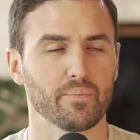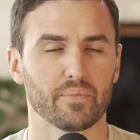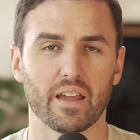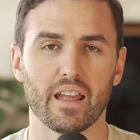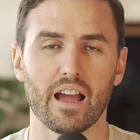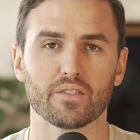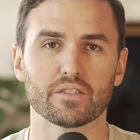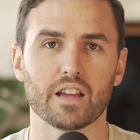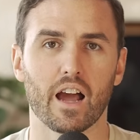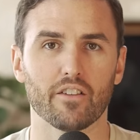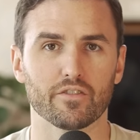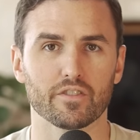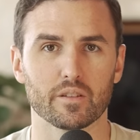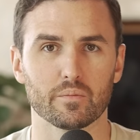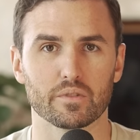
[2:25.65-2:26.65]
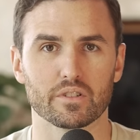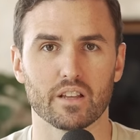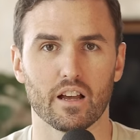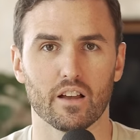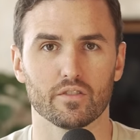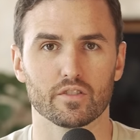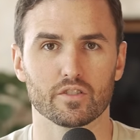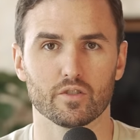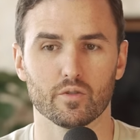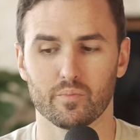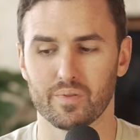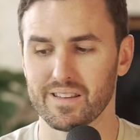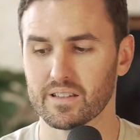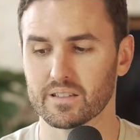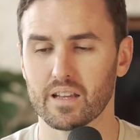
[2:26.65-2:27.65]
they have time for themselves to
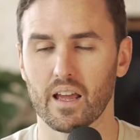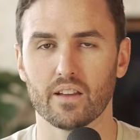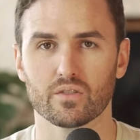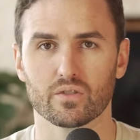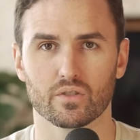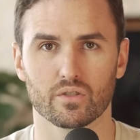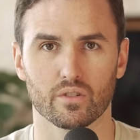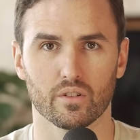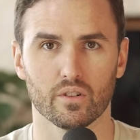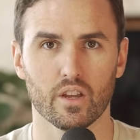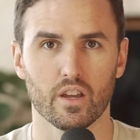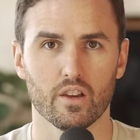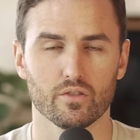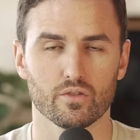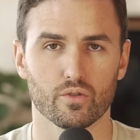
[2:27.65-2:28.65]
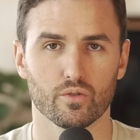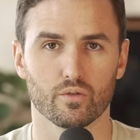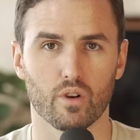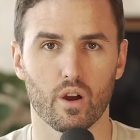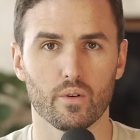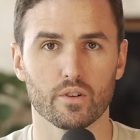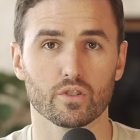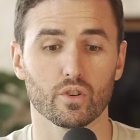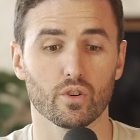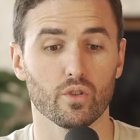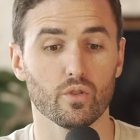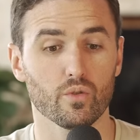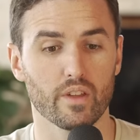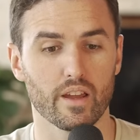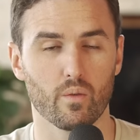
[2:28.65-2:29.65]
be intentional, to grow into
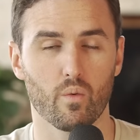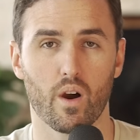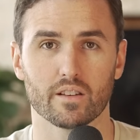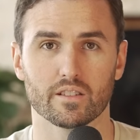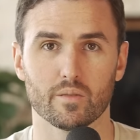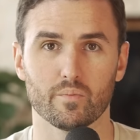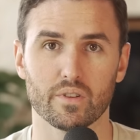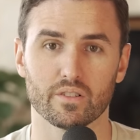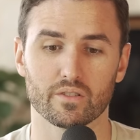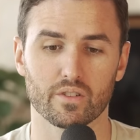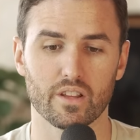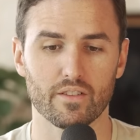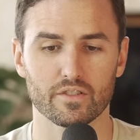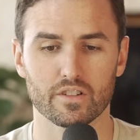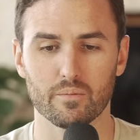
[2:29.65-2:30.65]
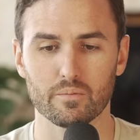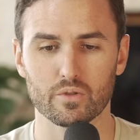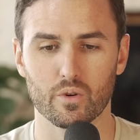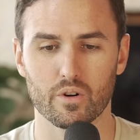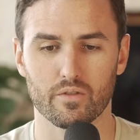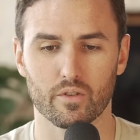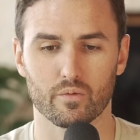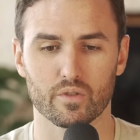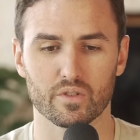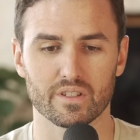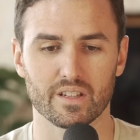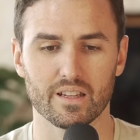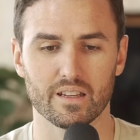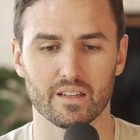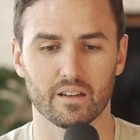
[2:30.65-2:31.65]
who they want to be. So they have some sort of a
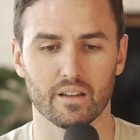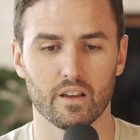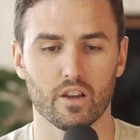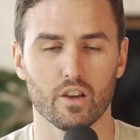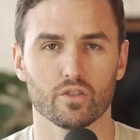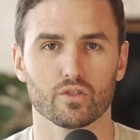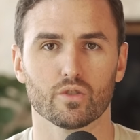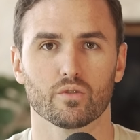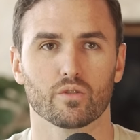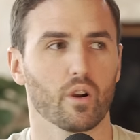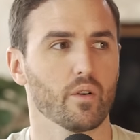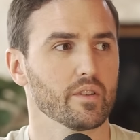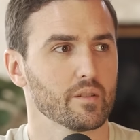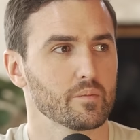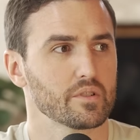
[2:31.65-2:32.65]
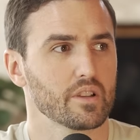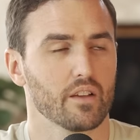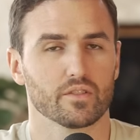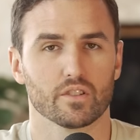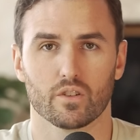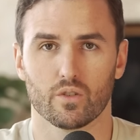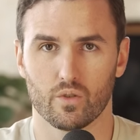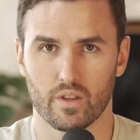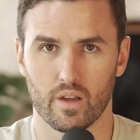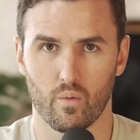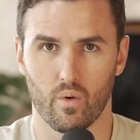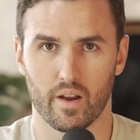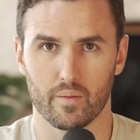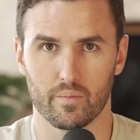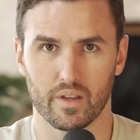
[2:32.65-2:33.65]
routine to growing themselves into who they want to